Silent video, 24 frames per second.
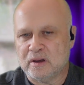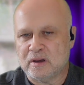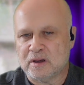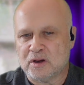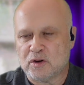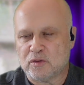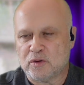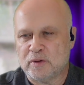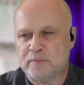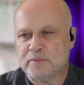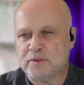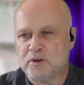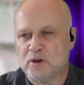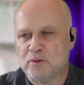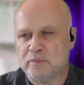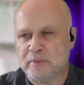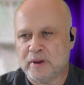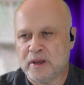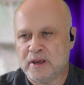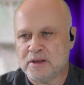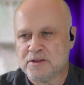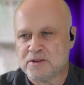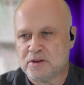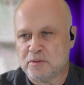
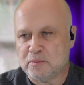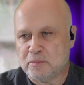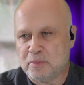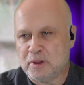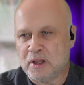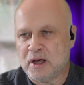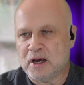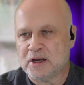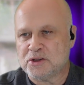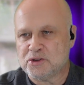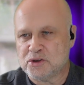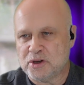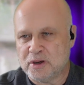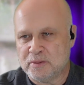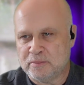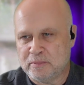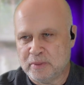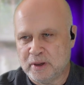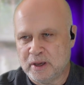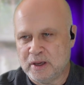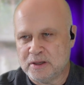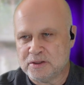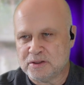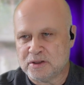crypto-based and
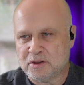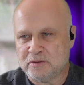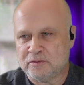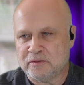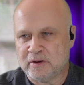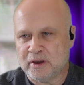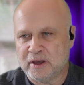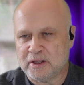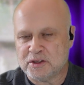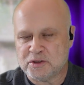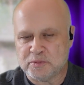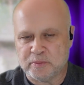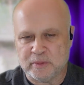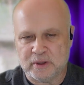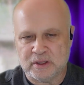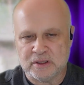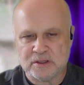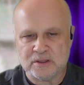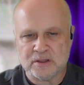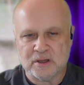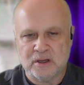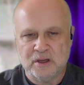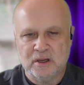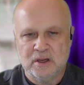blockchain-based
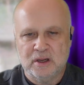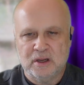advancements